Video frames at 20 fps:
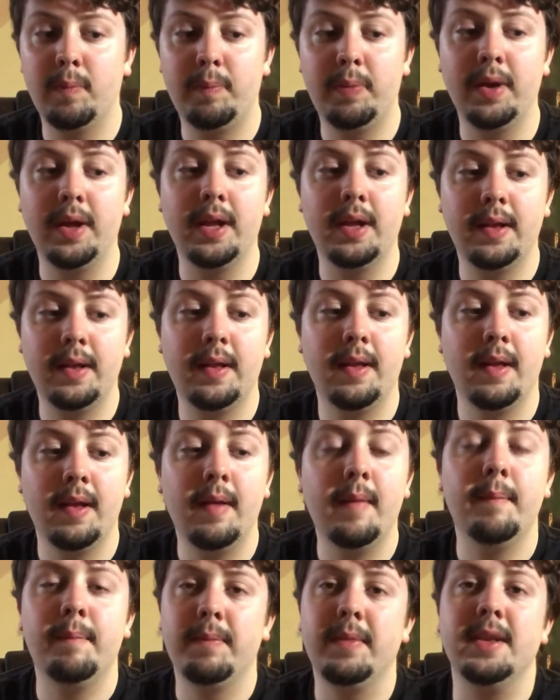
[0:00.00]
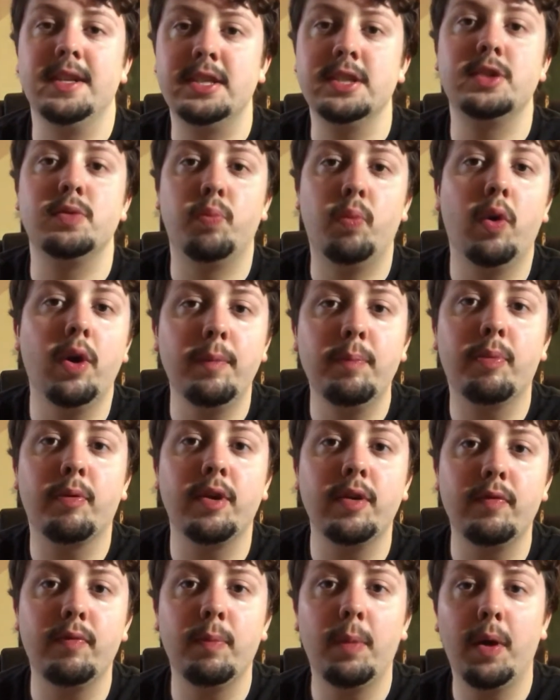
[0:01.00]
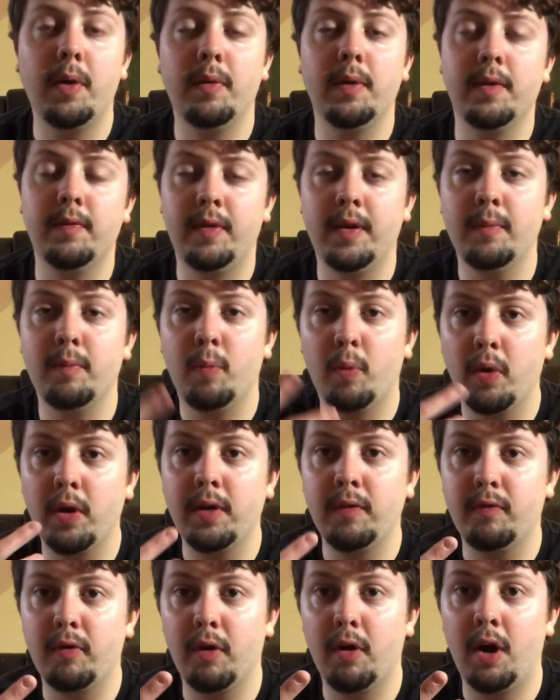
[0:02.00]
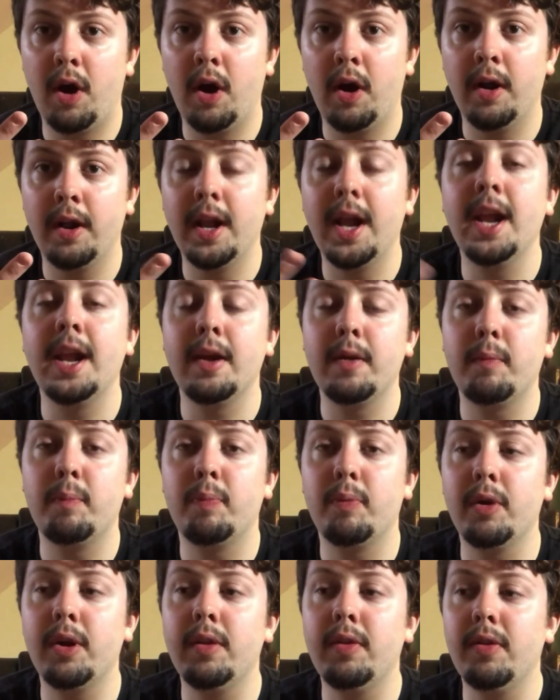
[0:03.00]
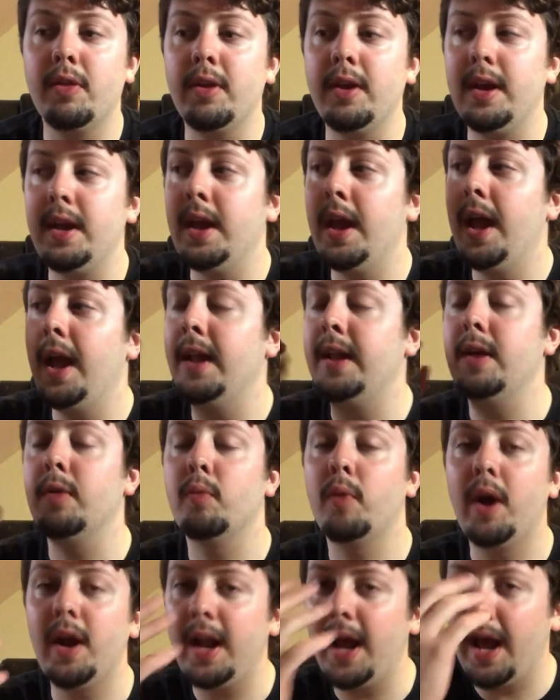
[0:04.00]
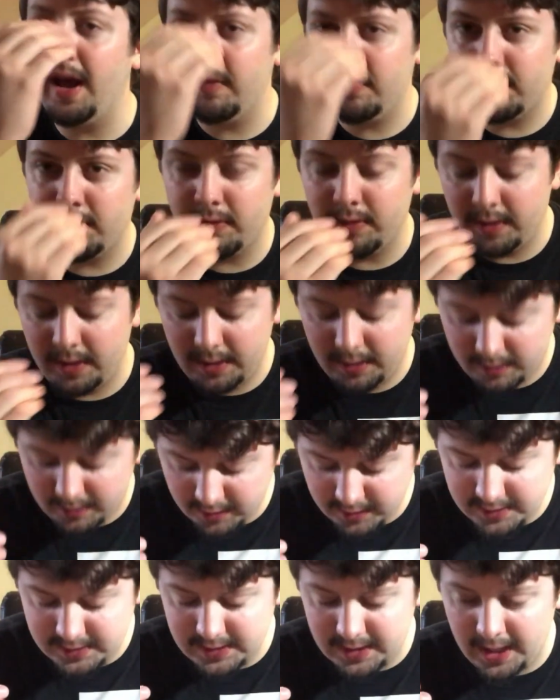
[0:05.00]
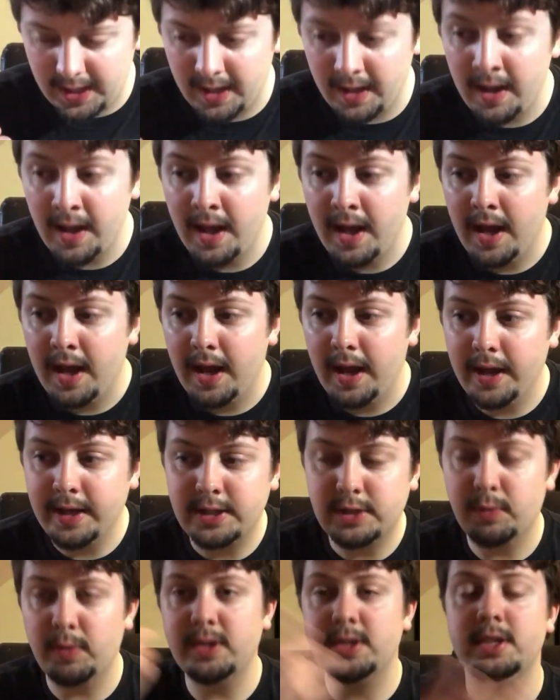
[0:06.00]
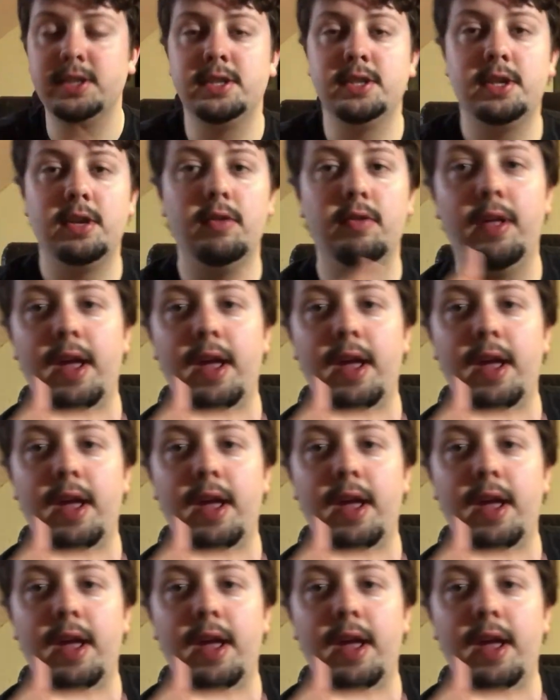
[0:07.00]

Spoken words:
but just one brief moment of him mourning for Han, and then right after he does that, it switches to